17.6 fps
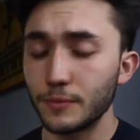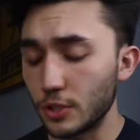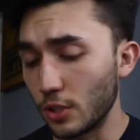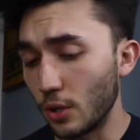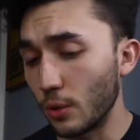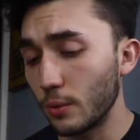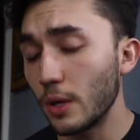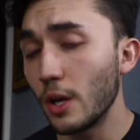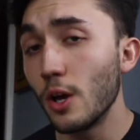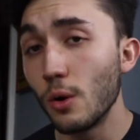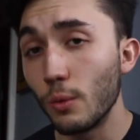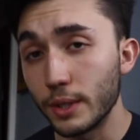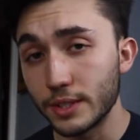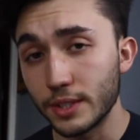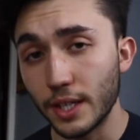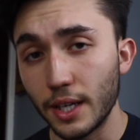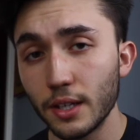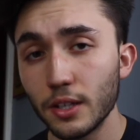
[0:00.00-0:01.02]
So
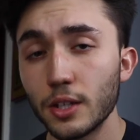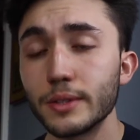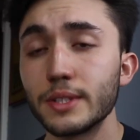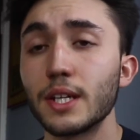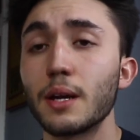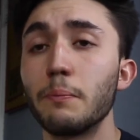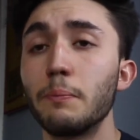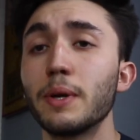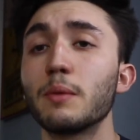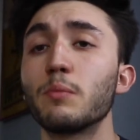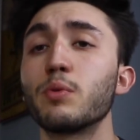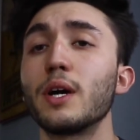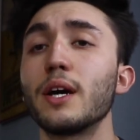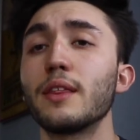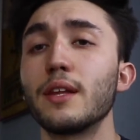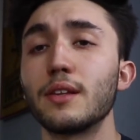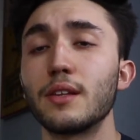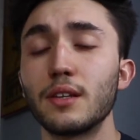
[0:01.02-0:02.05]
once again, you would take a big
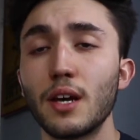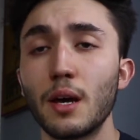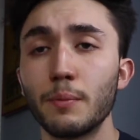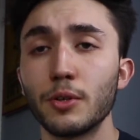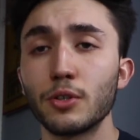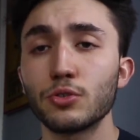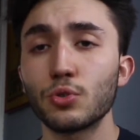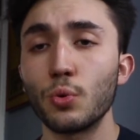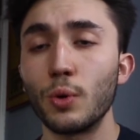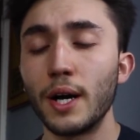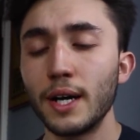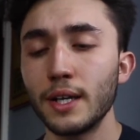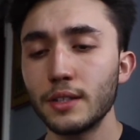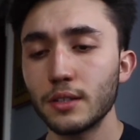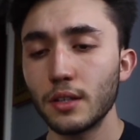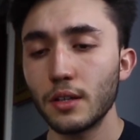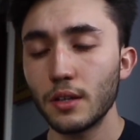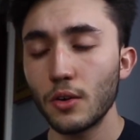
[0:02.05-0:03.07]
breath at the top of your
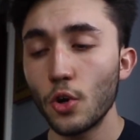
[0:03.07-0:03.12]
squat.